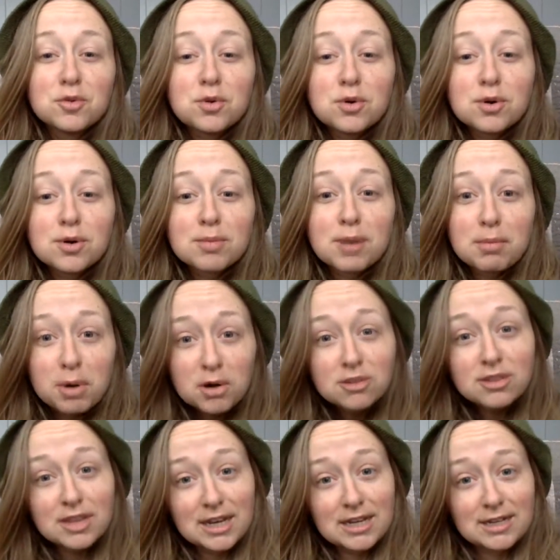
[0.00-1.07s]
for my
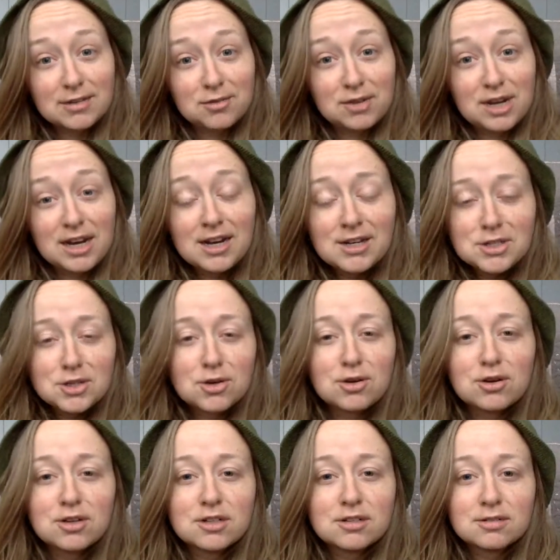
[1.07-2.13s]
birthday, in fact,
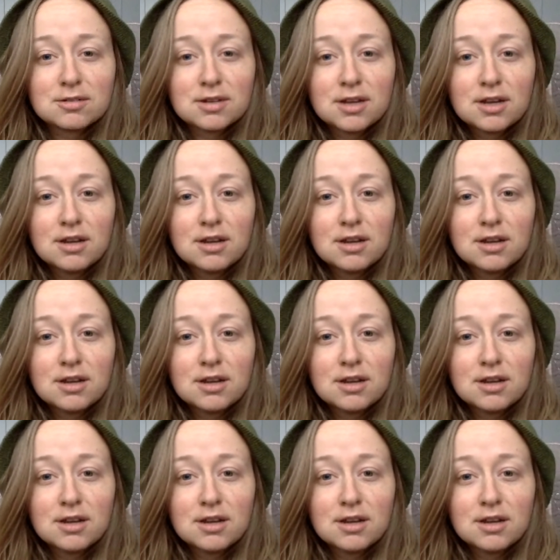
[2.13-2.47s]
on